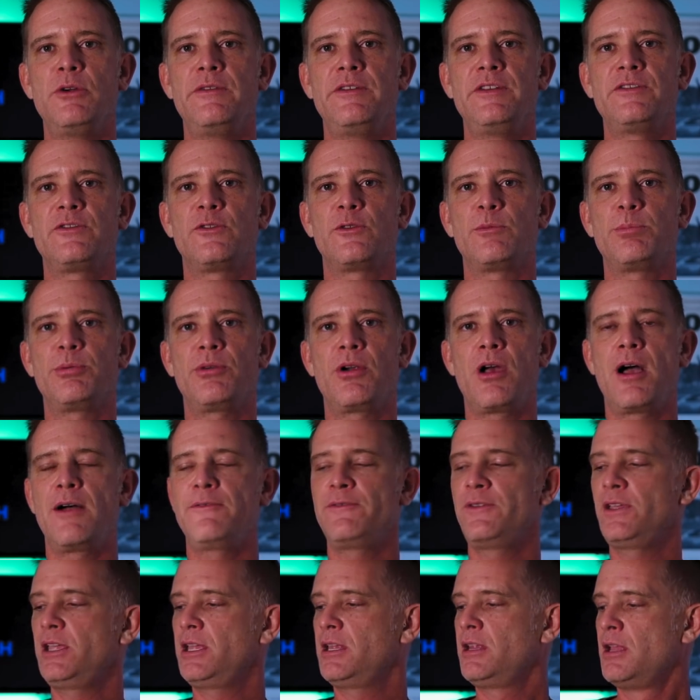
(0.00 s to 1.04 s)
Movies for
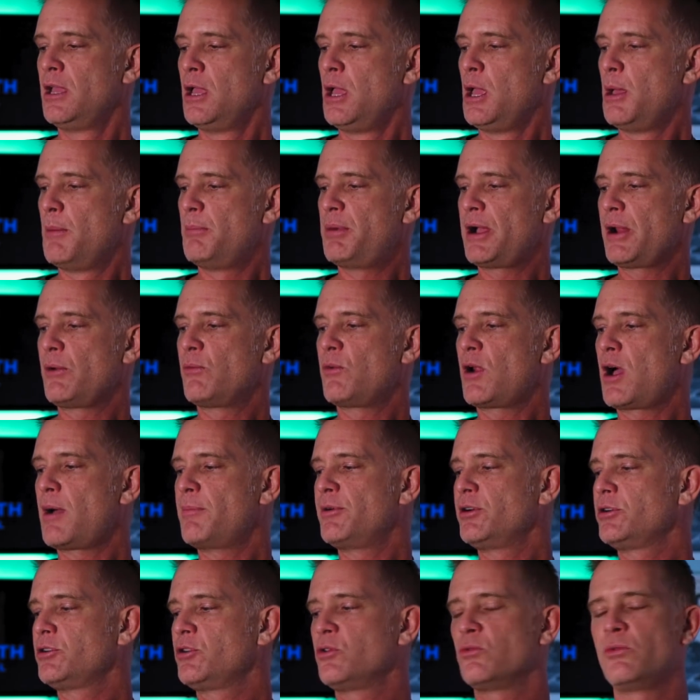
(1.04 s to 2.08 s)
Profit by
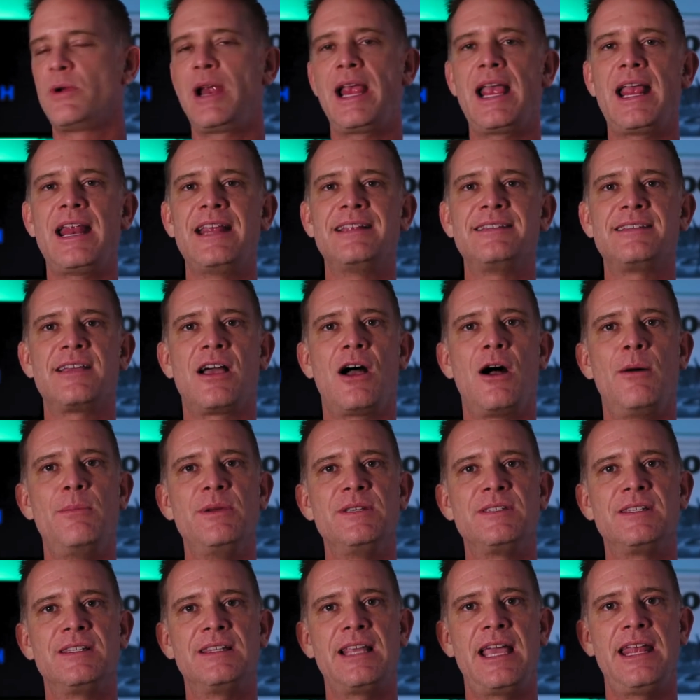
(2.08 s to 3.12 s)
Robert Garant and
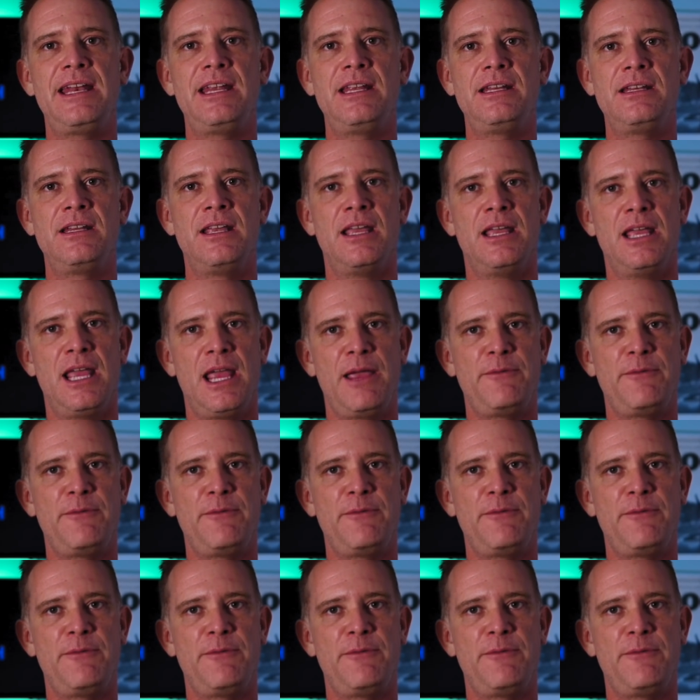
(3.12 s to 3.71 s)
Thomas Lennon.